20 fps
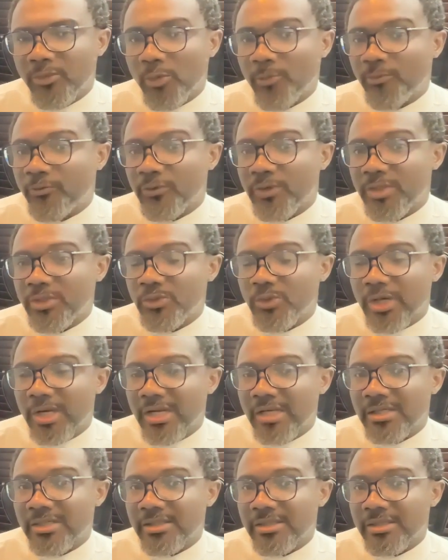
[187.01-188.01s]
Hopefully you
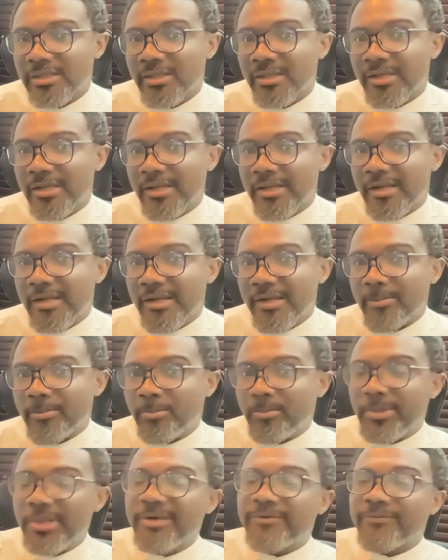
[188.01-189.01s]
can
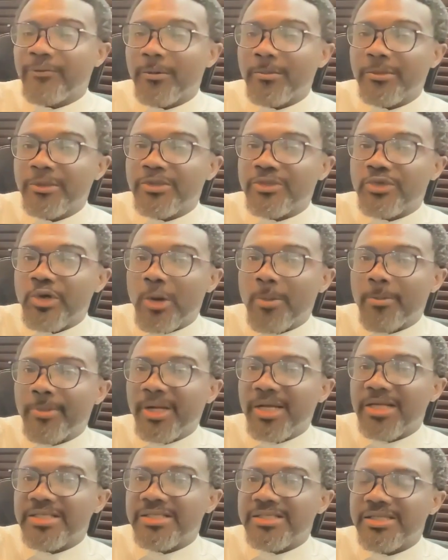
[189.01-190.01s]
pick from the
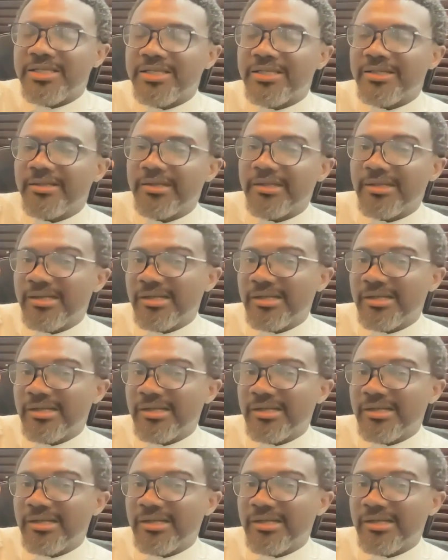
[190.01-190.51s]
top and say,